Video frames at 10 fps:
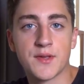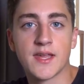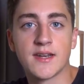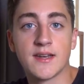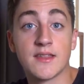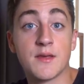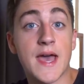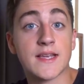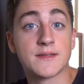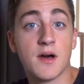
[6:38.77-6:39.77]
I
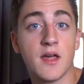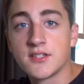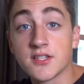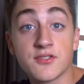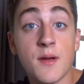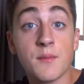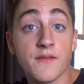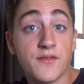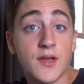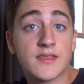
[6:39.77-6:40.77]
noted each time
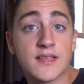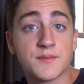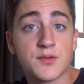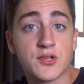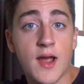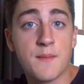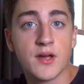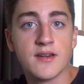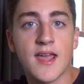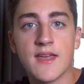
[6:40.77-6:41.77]
Danny made an
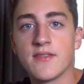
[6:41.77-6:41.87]
observation,